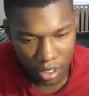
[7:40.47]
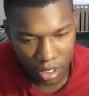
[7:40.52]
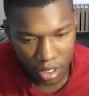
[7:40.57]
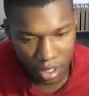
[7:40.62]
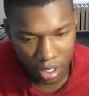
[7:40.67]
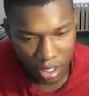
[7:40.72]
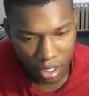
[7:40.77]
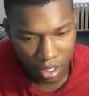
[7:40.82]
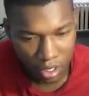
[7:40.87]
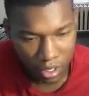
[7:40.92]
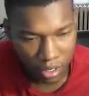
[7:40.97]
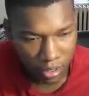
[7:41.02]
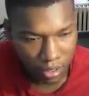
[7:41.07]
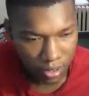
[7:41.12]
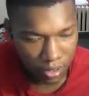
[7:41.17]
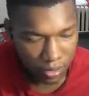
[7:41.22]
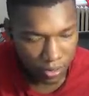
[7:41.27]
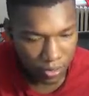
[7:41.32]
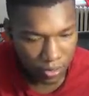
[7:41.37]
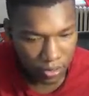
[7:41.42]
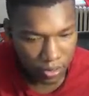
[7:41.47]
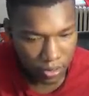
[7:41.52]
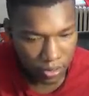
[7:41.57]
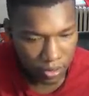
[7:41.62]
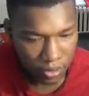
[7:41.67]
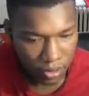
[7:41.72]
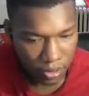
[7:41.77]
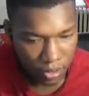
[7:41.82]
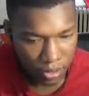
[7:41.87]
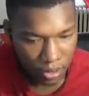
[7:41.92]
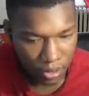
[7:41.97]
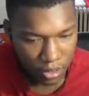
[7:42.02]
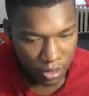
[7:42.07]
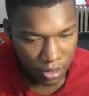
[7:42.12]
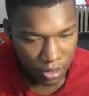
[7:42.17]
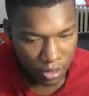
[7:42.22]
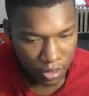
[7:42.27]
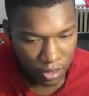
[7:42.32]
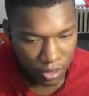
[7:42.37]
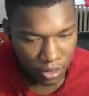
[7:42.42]

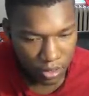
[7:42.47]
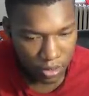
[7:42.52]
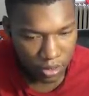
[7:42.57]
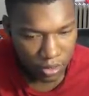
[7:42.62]
[no speech]